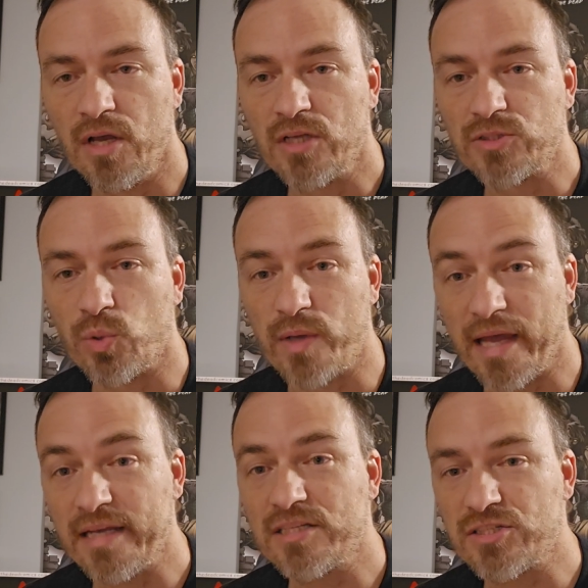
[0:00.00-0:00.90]
So
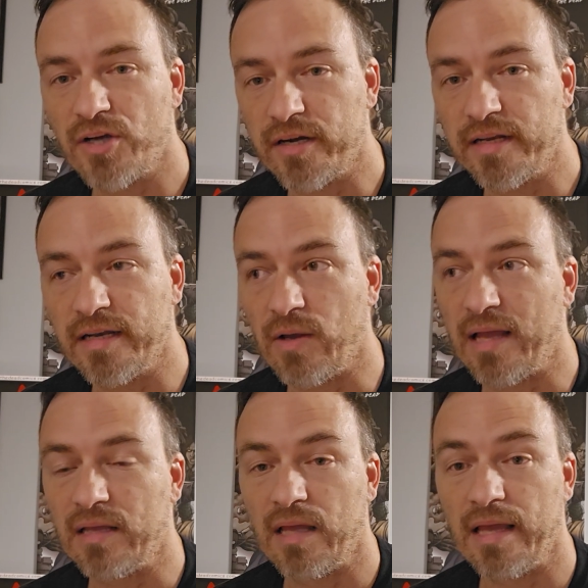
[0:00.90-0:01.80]
getting started
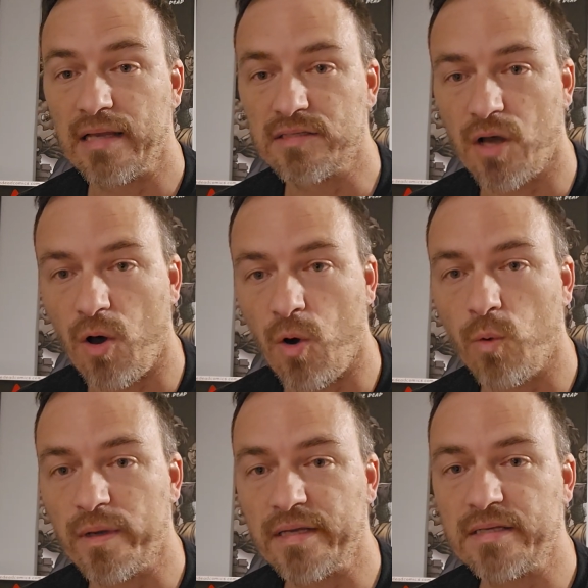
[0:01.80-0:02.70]
is
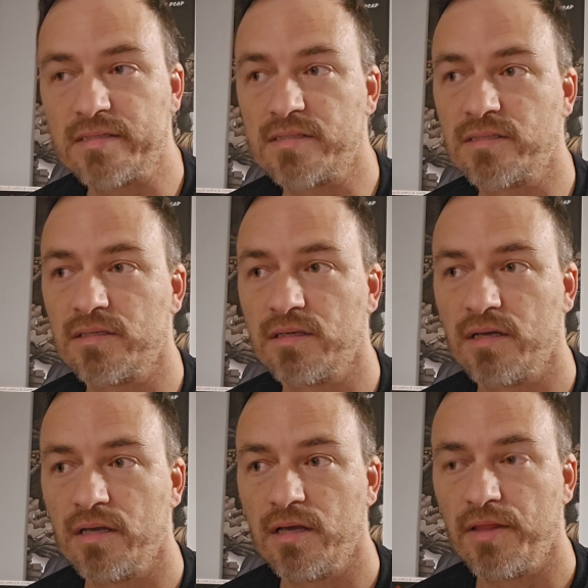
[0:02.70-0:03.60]
always
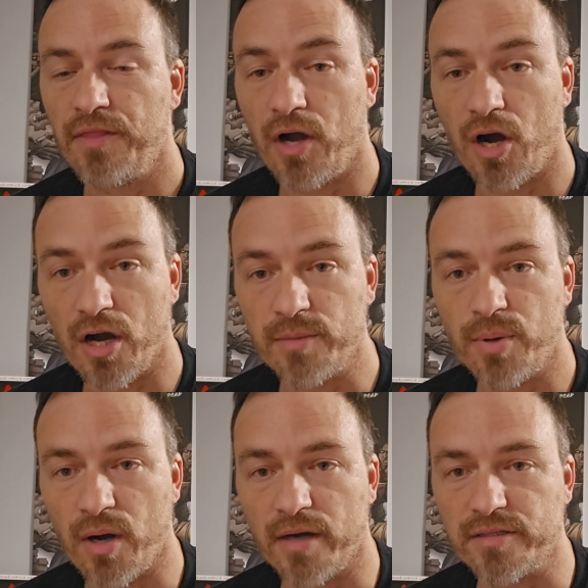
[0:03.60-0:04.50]
the hard
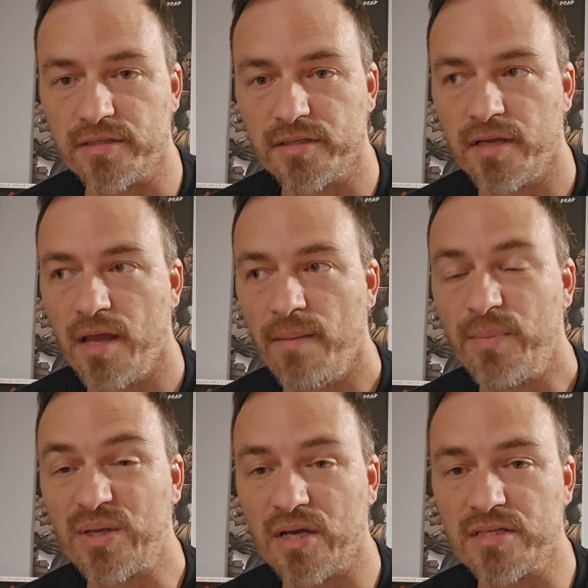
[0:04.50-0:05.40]
part,
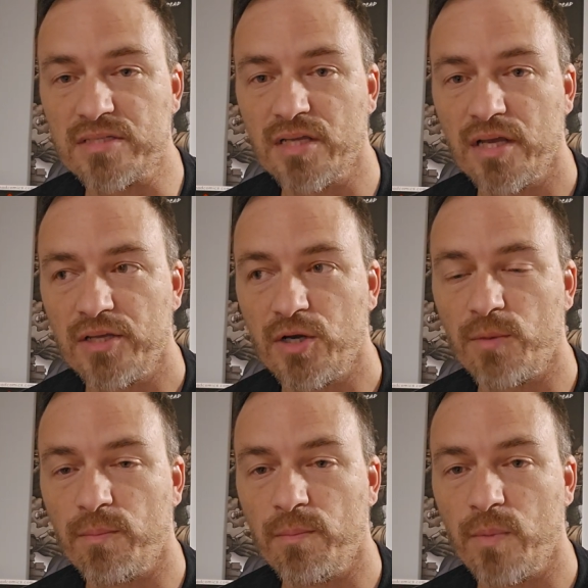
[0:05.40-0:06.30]
because
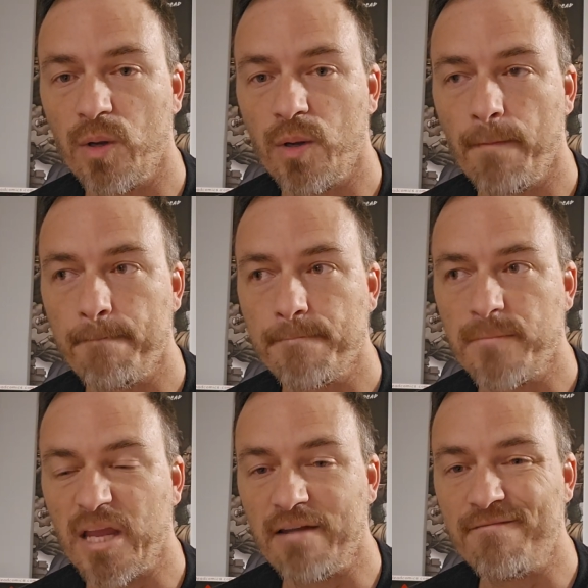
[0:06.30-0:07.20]
you're
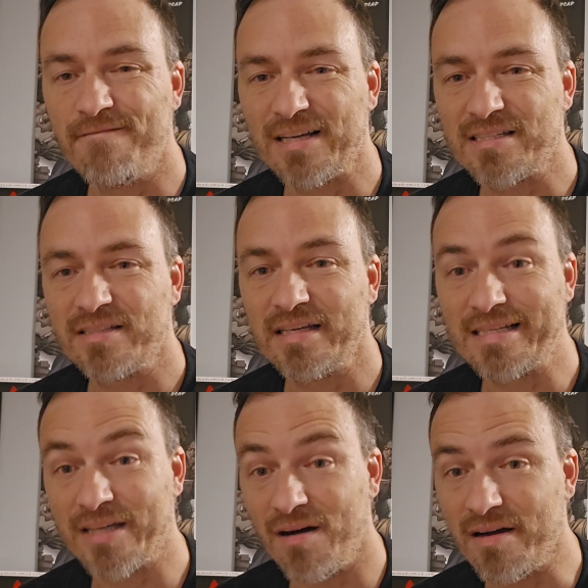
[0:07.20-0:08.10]
investing
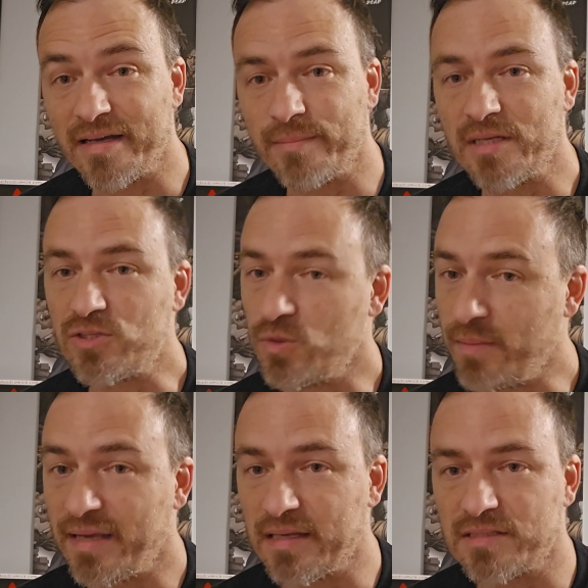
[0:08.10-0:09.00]
time into
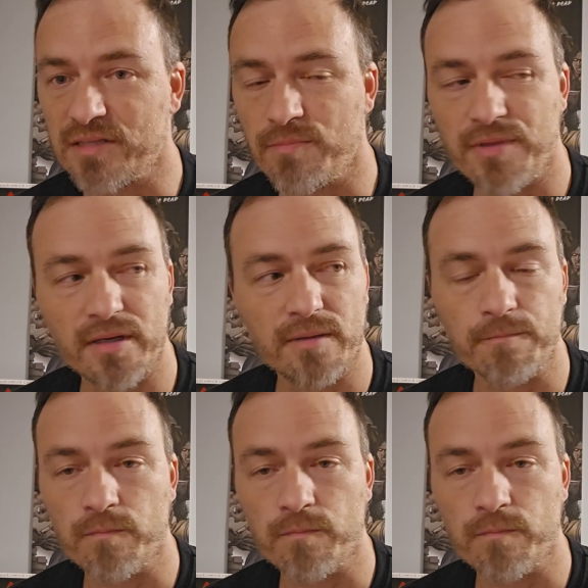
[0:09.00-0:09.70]
making something